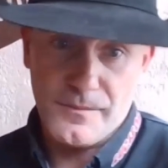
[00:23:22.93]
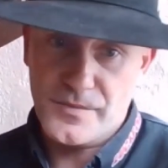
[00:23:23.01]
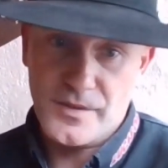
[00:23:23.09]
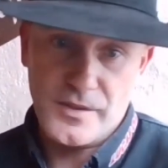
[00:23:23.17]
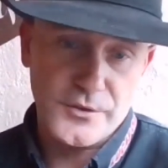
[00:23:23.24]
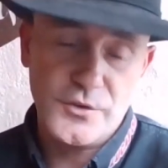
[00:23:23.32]

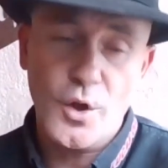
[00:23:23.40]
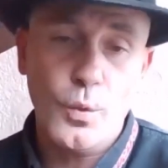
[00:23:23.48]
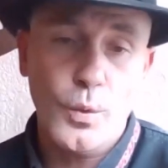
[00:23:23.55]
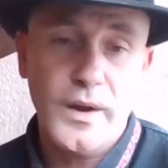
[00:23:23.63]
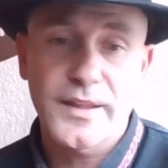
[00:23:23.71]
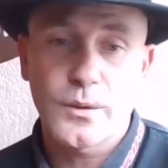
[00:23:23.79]
there's
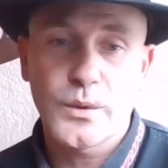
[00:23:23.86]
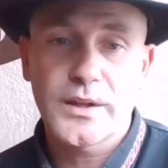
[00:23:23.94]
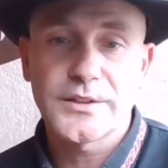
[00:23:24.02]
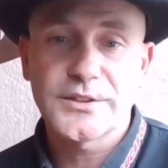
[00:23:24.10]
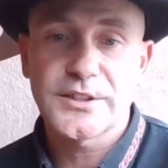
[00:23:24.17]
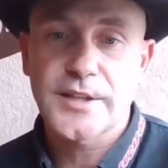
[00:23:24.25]
no way that
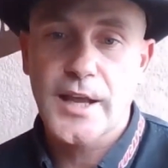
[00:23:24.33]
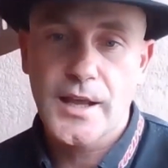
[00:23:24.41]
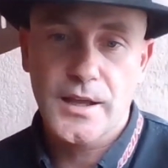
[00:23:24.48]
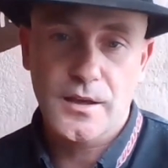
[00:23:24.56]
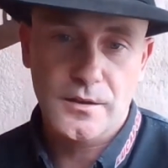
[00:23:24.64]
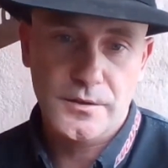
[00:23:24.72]
we can just
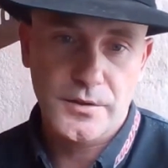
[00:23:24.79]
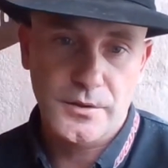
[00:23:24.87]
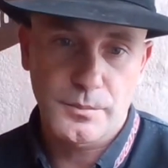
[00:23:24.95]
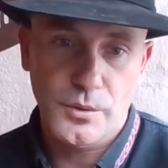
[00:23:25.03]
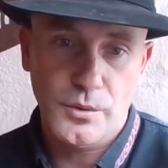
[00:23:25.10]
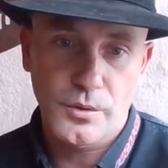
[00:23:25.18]
hang on to
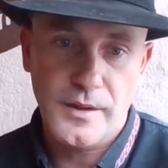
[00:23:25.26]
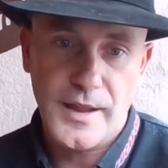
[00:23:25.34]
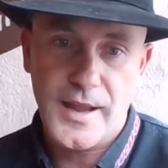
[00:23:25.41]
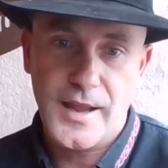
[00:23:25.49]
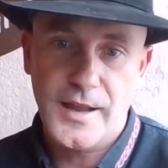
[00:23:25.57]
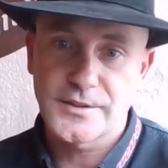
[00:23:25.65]
the bull
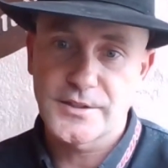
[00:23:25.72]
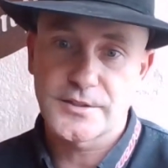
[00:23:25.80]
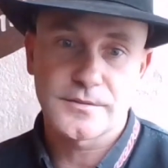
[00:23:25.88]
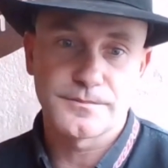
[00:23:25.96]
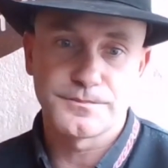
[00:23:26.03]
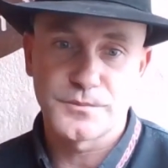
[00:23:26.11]
and
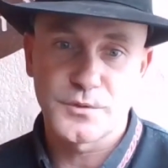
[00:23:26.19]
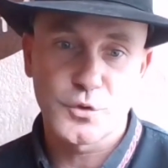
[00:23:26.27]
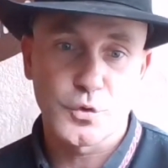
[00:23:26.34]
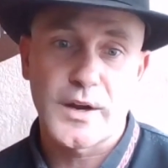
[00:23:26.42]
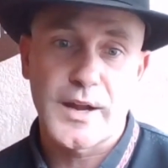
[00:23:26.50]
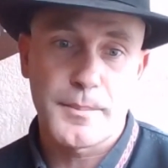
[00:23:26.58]
just
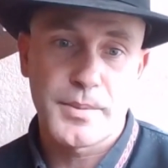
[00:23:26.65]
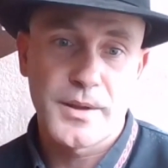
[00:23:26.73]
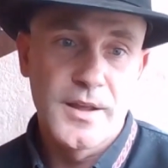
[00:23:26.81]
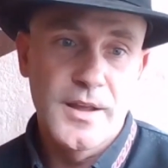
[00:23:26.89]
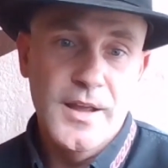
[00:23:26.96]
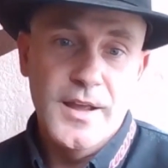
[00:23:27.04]
grip.
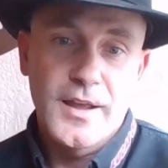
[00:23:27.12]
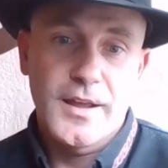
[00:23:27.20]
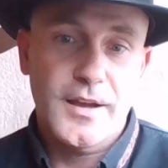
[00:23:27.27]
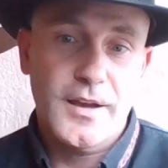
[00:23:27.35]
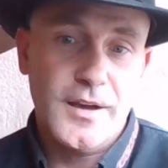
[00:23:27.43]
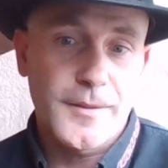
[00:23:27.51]

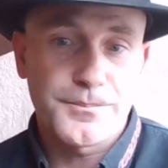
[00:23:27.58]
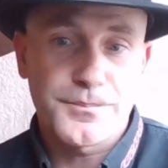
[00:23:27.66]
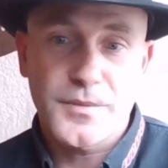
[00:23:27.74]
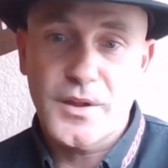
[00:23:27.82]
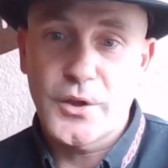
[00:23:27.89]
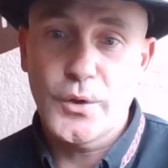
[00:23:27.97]

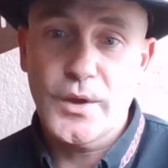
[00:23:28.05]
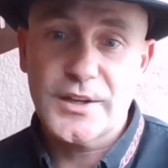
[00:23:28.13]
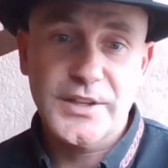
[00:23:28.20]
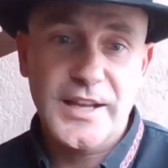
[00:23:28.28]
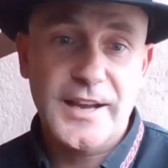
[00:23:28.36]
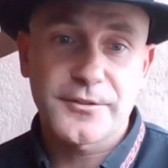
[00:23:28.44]
You
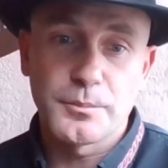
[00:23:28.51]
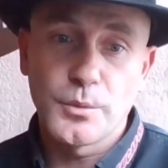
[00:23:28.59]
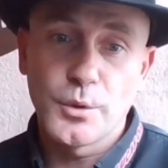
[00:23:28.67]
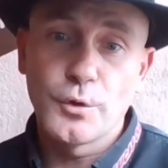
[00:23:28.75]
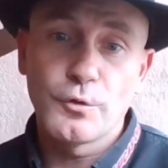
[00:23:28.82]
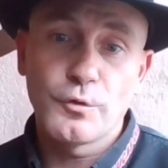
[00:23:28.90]
actually have to
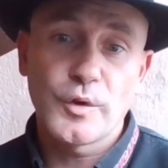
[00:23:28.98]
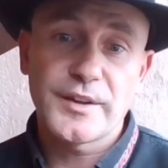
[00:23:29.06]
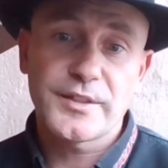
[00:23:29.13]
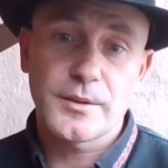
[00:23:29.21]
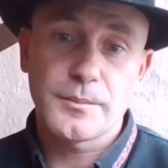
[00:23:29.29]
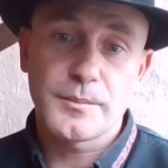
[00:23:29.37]
move
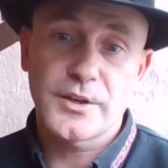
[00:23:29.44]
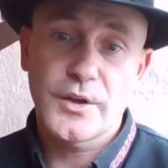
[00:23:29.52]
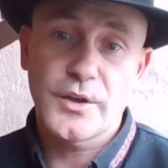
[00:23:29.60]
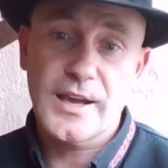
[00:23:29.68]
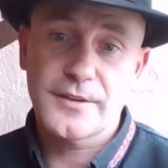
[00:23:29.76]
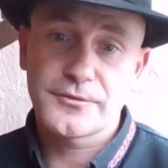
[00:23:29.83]
with them, and
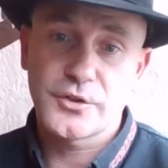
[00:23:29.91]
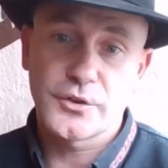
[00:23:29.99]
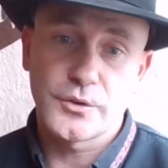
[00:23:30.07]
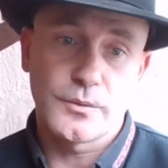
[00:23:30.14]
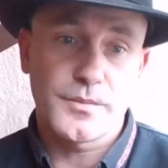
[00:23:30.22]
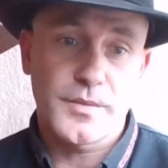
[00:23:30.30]
you have
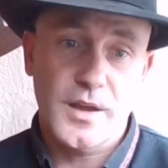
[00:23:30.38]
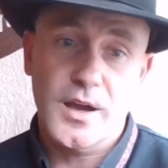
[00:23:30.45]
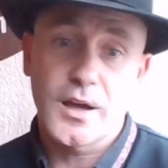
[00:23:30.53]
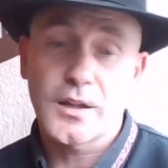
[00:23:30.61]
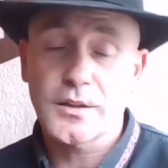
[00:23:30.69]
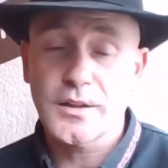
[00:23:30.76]
to
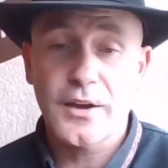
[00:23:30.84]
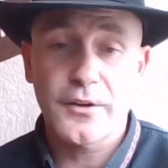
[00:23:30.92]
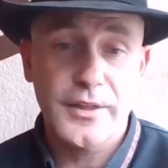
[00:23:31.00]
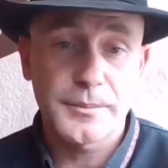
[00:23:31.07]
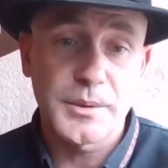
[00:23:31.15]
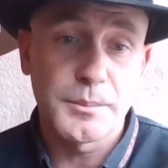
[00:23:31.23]
allow
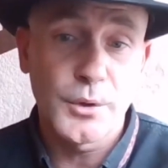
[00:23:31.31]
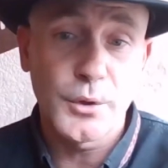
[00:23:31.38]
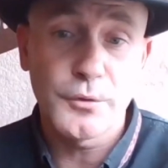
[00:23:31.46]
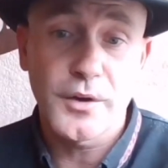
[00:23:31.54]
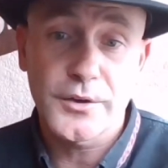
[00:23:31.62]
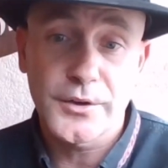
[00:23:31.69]
them to
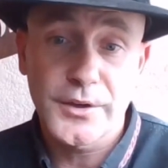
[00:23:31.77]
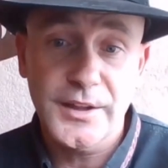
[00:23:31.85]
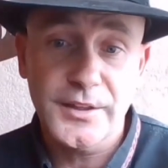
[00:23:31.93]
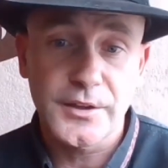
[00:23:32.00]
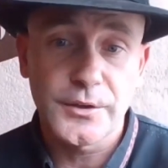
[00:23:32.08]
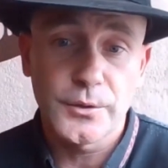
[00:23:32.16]
move
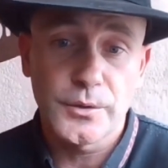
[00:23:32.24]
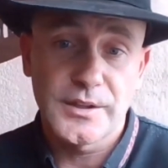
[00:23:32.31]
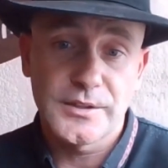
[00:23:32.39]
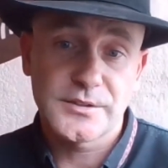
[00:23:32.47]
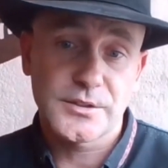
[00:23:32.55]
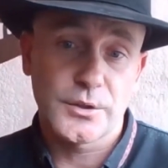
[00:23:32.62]
underneath you.
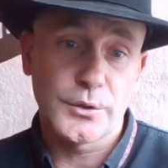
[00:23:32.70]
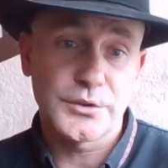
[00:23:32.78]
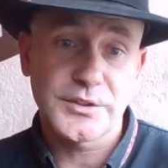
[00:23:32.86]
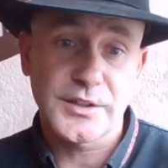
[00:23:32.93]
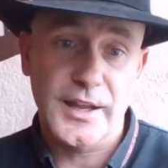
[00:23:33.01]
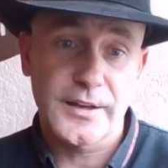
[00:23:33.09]
And so you
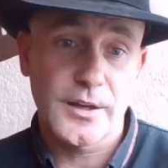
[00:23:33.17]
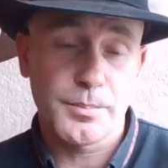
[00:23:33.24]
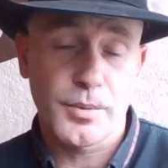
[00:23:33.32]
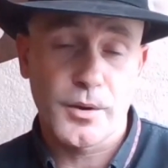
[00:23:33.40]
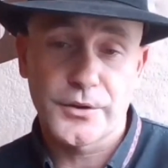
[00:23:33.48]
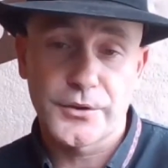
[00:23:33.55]
stand
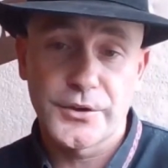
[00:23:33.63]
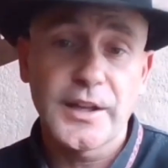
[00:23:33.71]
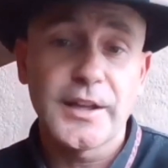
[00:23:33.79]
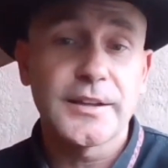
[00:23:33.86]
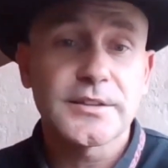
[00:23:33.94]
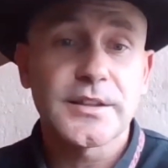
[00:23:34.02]
up on your
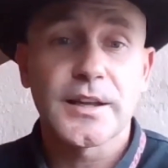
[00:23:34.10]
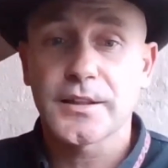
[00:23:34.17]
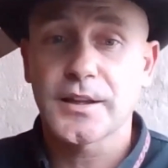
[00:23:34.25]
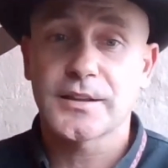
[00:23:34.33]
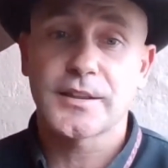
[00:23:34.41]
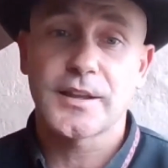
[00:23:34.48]
knees
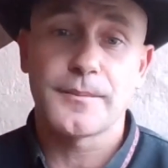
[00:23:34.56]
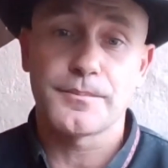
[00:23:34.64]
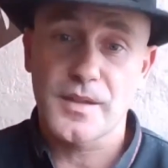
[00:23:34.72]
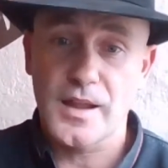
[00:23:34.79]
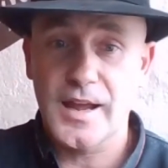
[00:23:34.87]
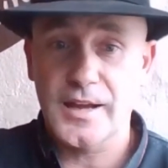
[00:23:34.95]
and let
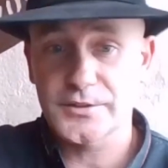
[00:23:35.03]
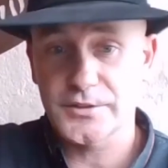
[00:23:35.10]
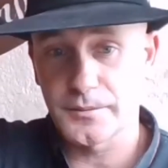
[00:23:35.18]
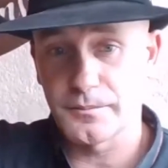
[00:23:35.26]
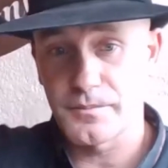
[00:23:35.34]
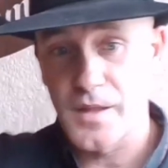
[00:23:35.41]
them
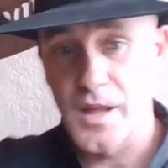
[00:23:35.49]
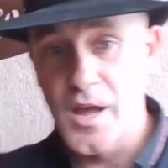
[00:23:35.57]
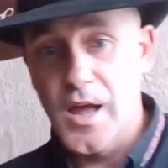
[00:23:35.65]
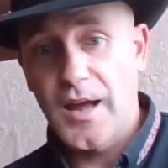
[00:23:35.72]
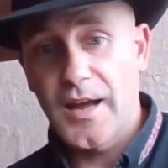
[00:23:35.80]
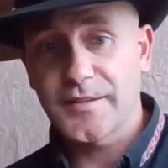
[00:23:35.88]
actually,
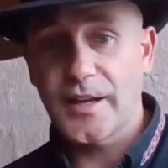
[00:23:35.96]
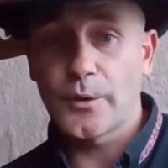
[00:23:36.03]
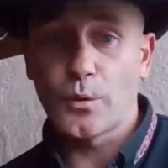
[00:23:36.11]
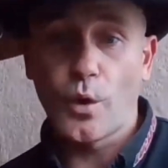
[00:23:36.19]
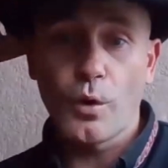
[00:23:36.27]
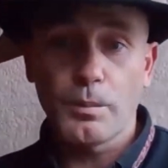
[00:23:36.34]
as
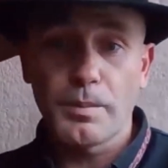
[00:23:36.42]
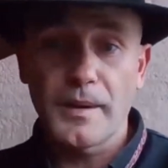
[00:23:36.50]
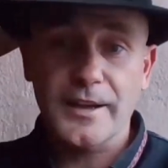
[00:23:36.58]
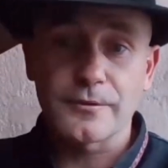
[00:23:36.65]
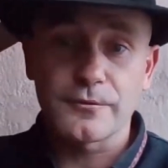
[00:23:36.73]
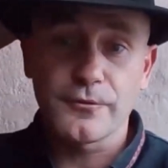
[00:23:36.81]
they roll
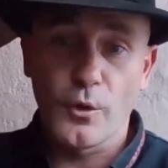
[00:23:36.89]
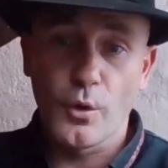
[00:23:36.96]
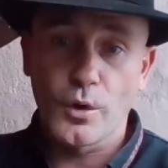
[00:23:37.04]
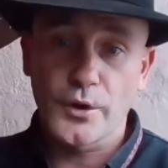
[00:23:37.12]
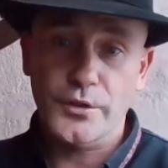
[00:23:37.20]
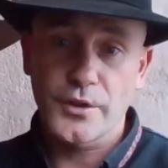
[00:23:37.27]
back and
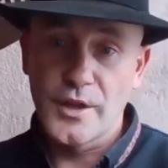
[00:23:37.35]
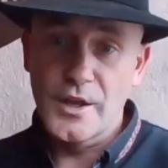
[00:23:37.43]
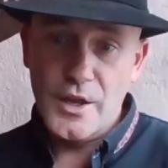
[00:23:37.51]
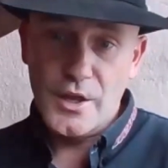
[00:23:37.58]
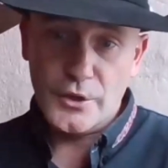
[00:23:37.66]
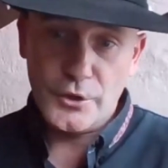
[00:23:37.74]
forth,
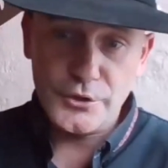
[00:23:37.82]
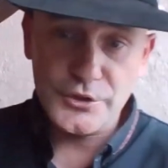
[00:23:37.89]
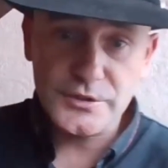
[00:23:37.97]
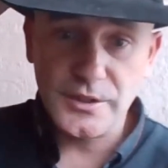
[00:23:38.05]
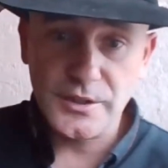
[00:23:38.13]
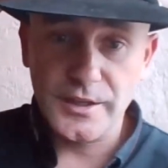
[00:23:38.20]
you're
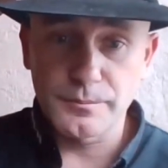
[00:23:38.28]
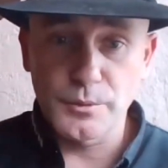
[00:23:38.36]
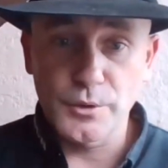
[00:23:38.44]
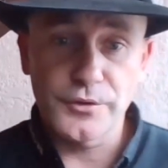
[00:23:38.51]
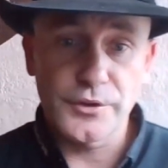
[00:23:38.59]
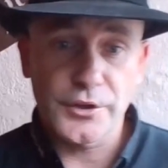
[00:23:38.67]
just
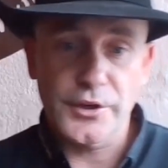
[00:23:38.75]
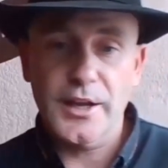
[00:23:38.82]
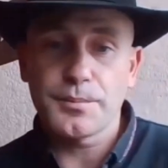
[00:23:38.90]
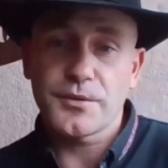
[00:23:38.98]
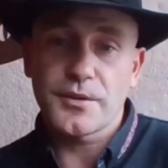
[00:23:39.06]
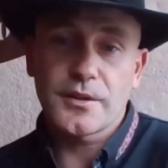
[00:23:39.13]
moving your
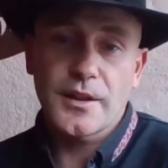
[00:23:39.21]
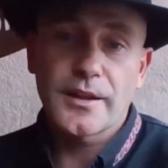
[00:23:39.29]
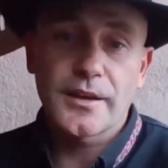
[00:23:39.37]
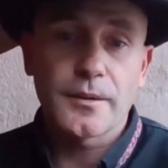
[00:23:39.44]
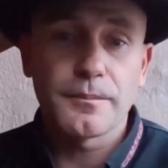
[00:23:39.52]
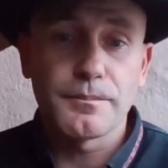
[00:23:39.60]
hips and
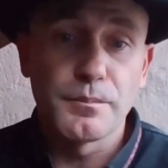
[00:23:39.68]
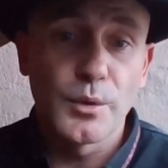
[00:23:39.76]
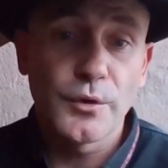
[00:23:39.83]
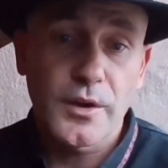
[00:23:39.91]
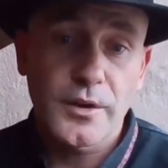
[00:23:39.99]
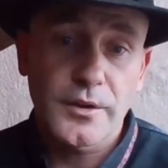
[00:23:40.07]
letting them
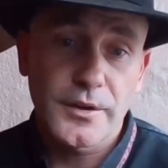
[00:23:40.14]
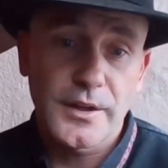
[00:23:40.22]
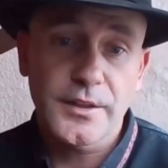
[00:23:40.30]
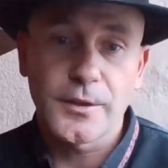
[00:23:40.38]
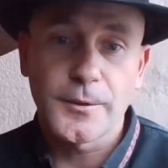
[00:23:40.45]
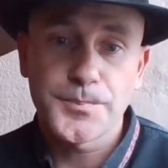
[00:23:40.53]
move underneath